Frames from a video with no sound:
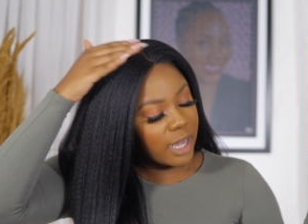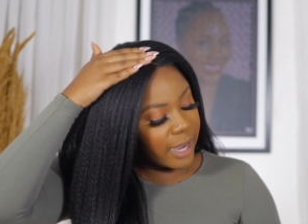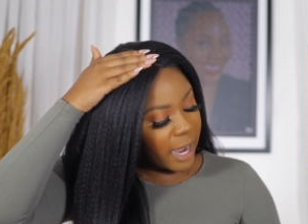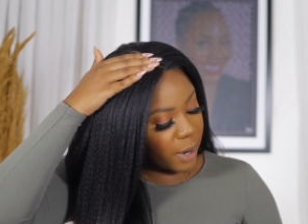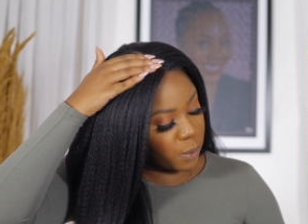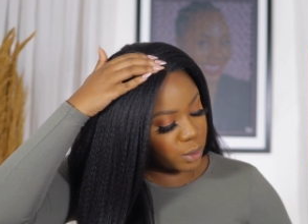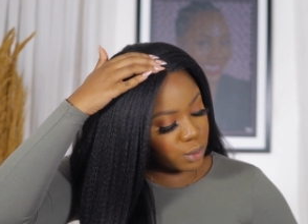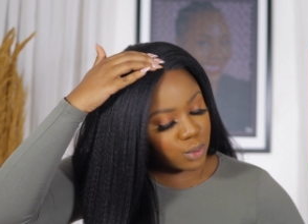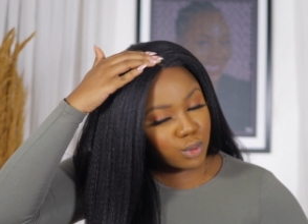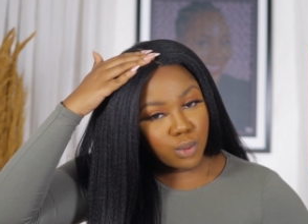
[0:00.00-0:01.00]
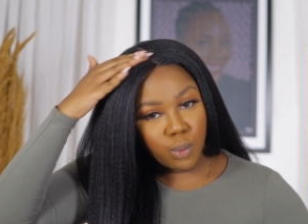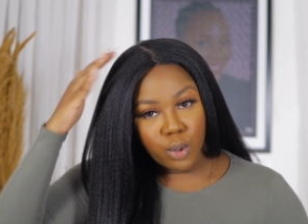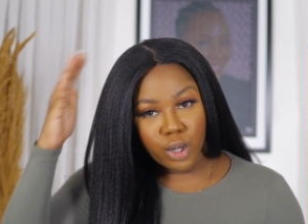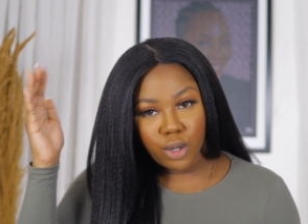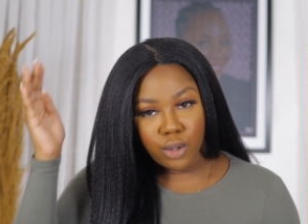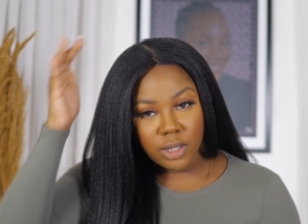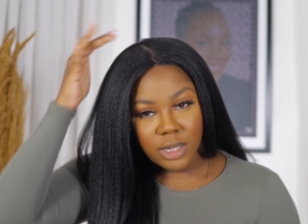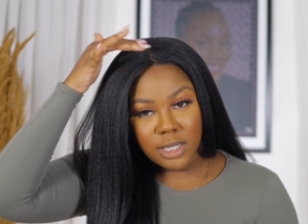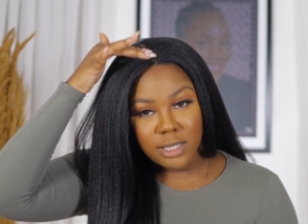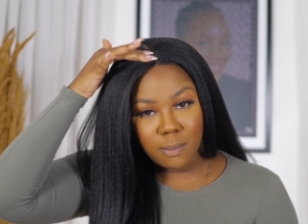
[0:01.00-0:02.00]
like. I want to work on
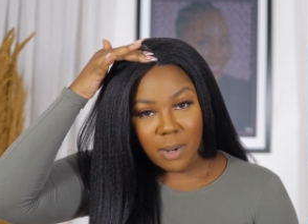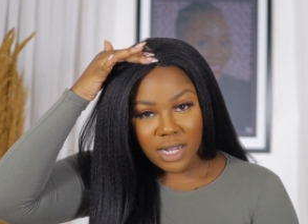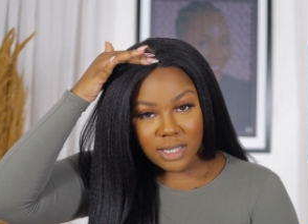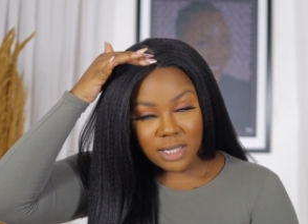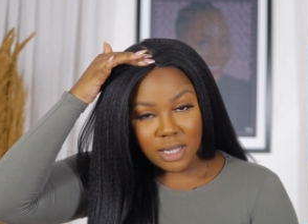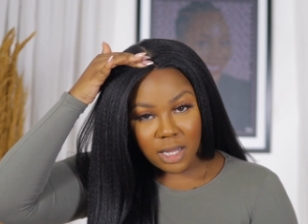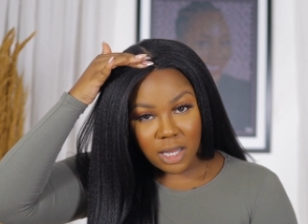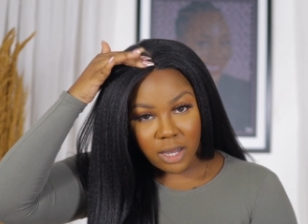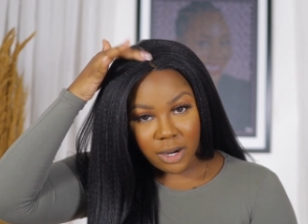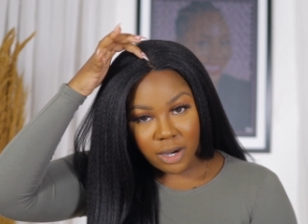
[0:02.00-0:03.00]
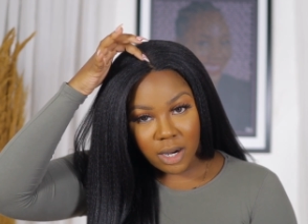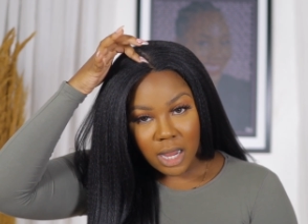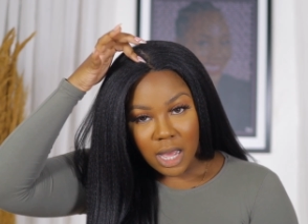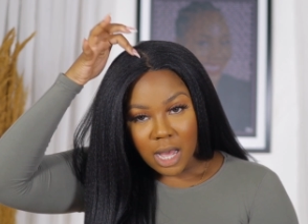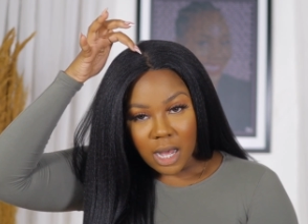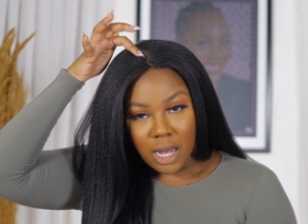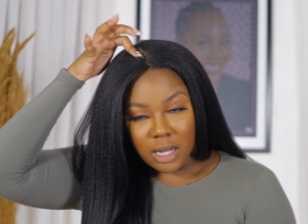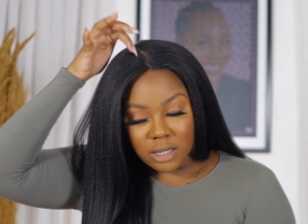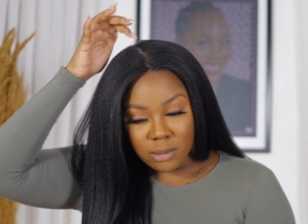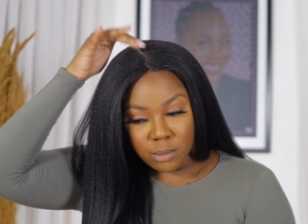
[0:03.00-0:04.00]
this pattern here.
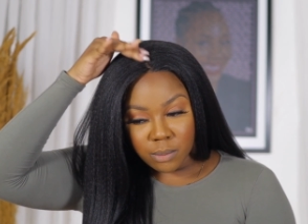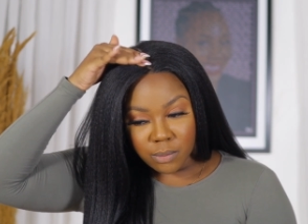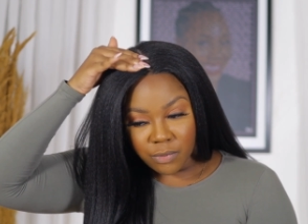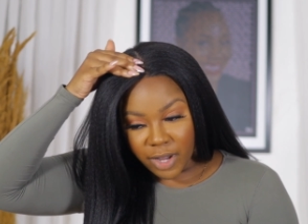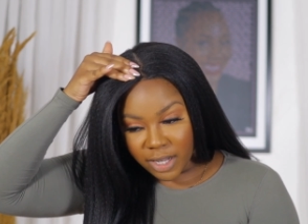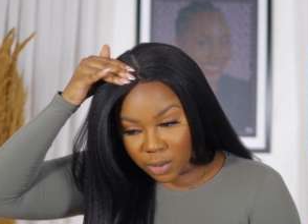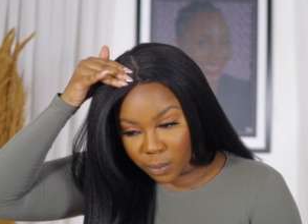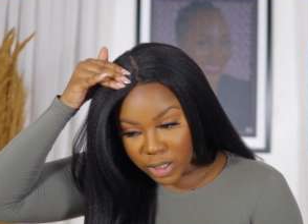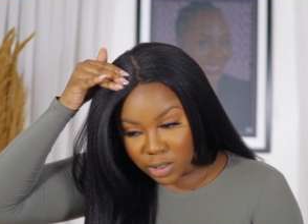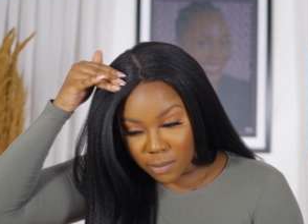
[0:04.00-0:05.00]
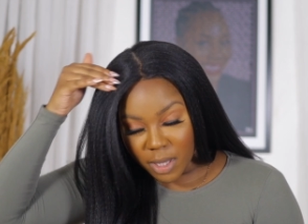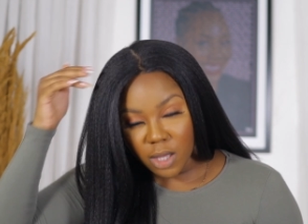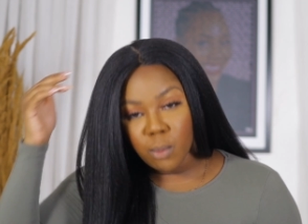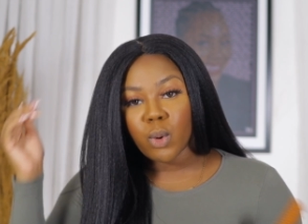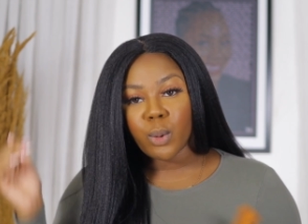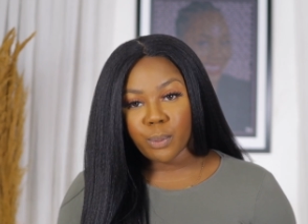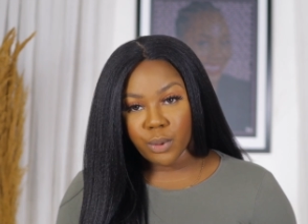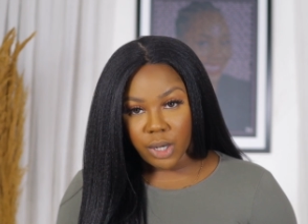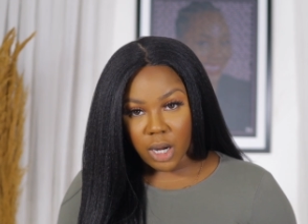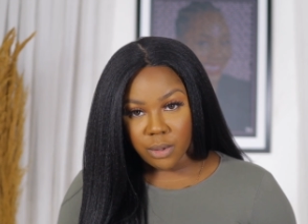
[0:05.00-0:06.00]
Find a way to make it more
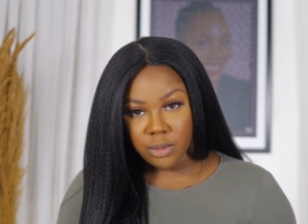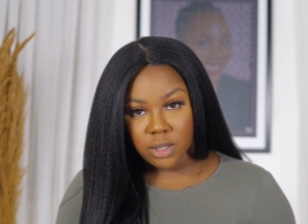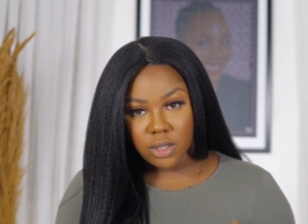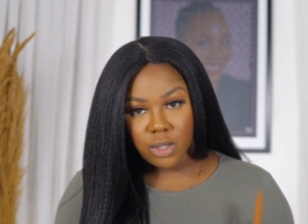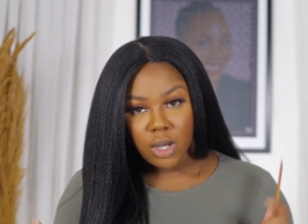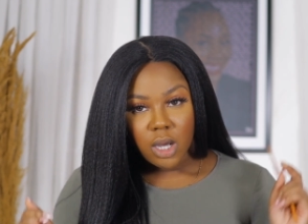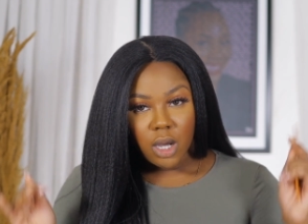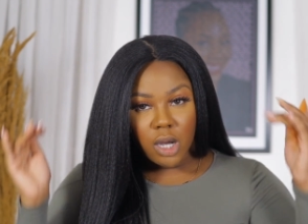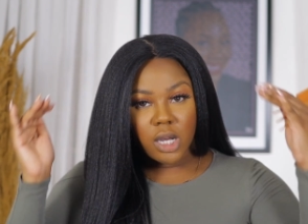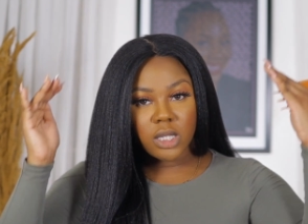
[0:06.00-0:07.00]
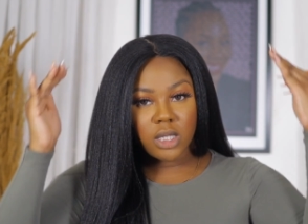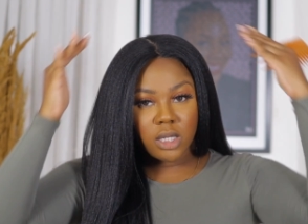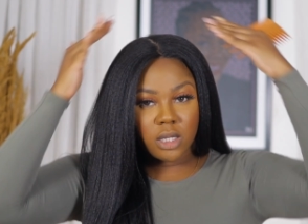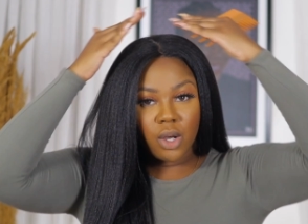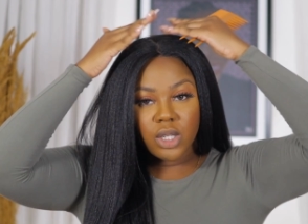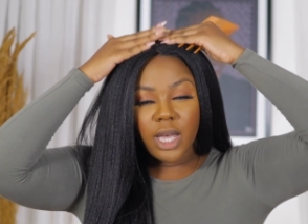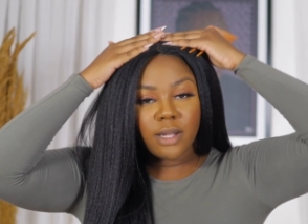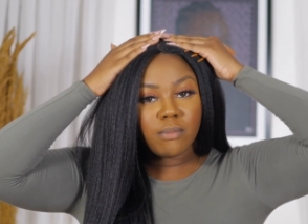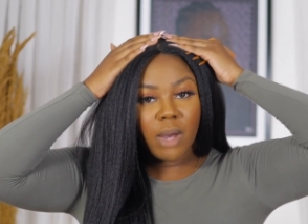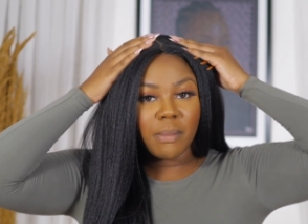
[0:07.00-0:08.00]
pronounced. Cause
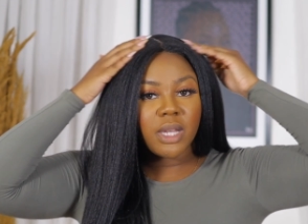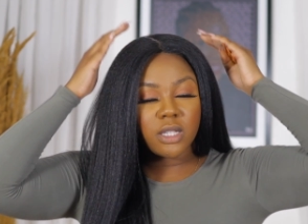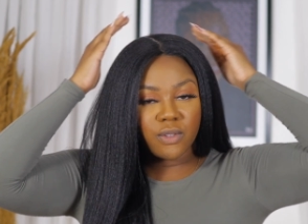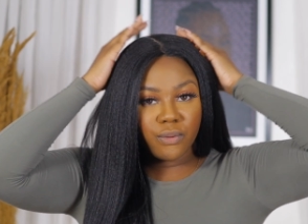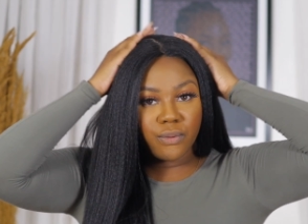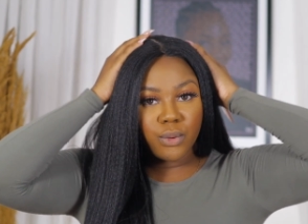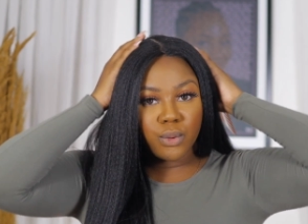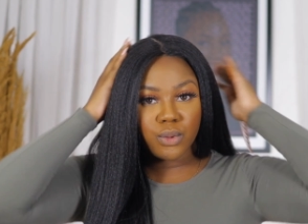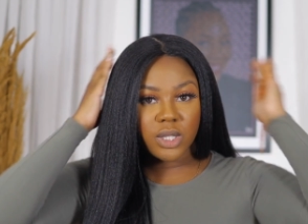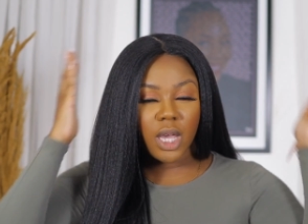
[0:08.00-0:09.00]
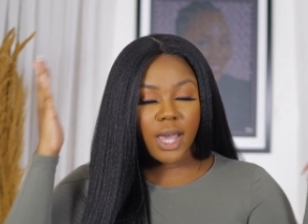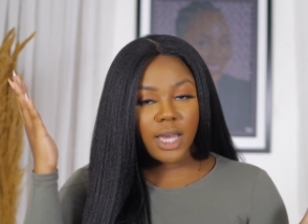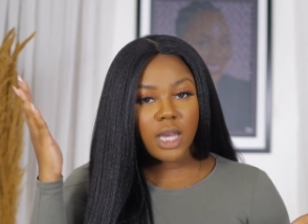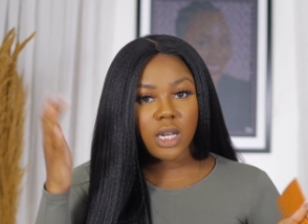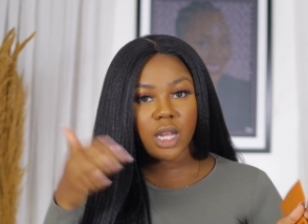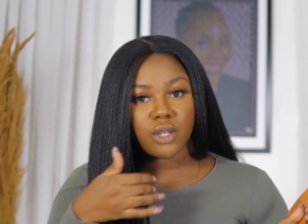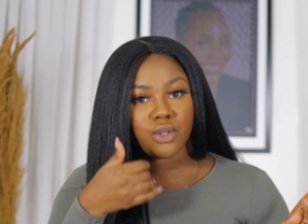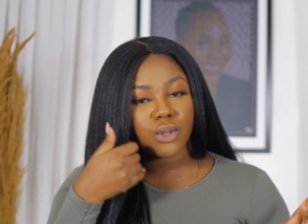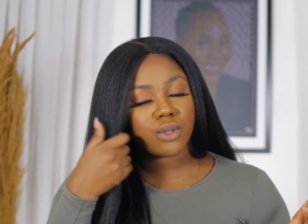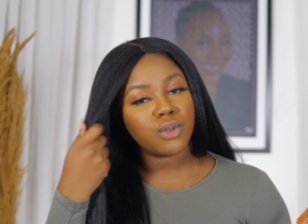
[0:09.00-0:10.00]
it's kinky in
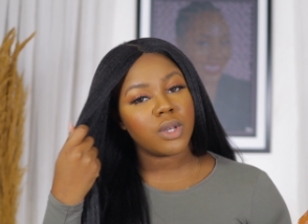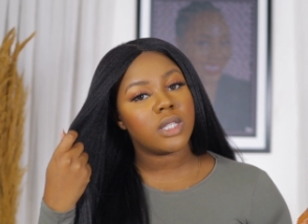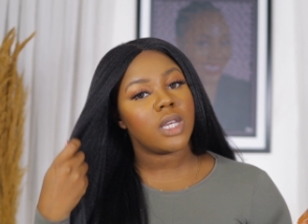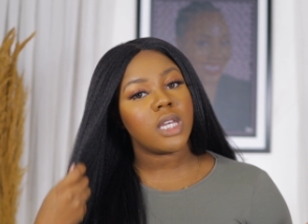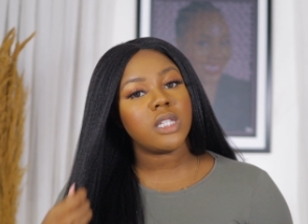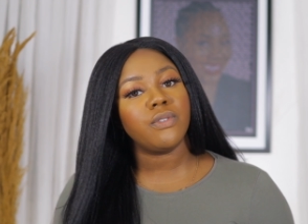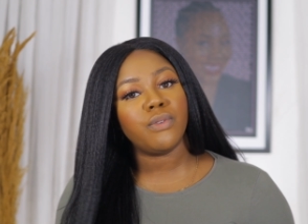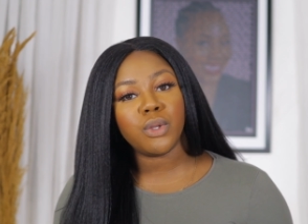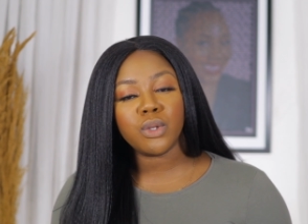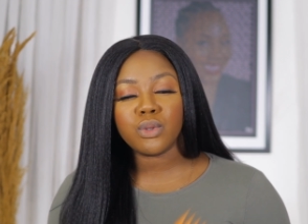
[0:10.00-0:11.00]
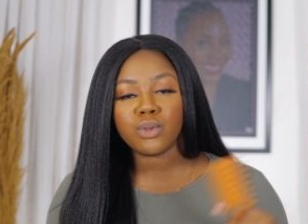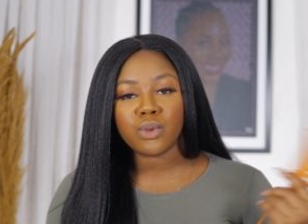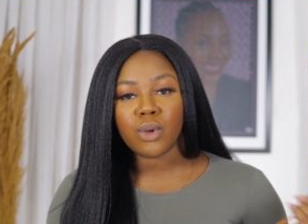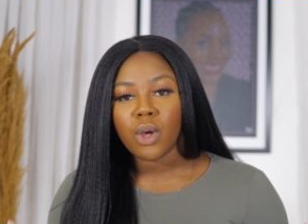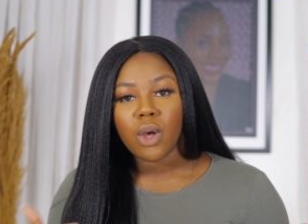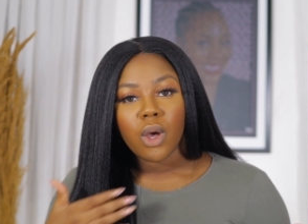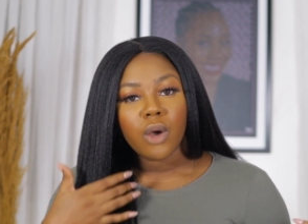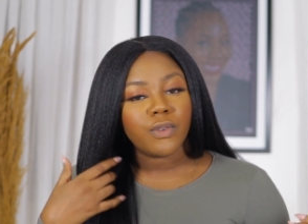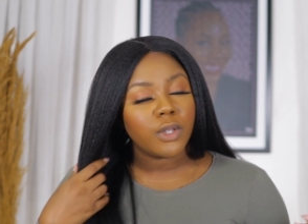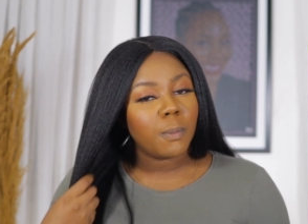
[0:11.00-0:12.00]
nature, so it's easy
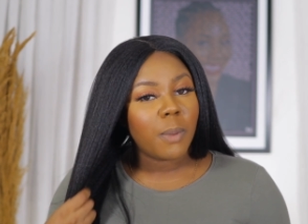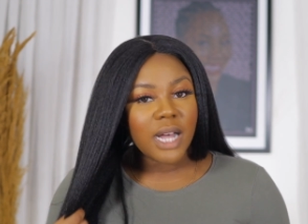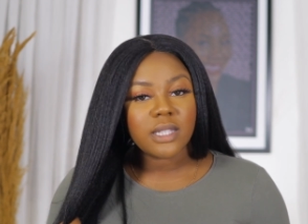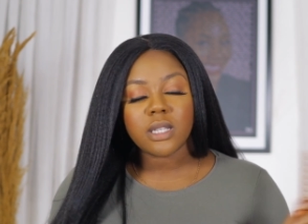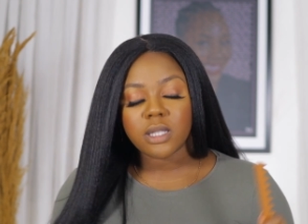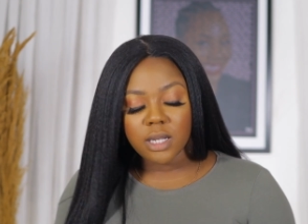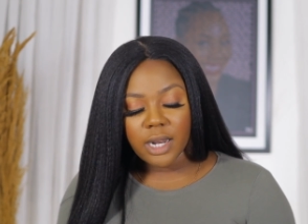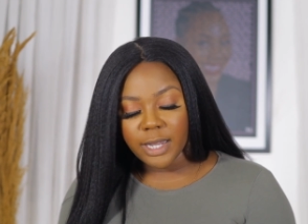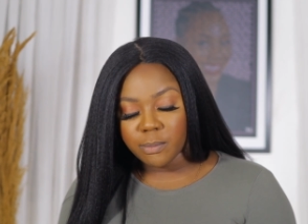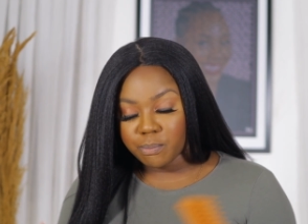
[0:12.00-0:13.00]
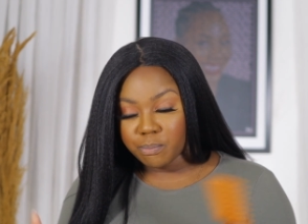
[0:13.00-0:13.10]
for the pattern to like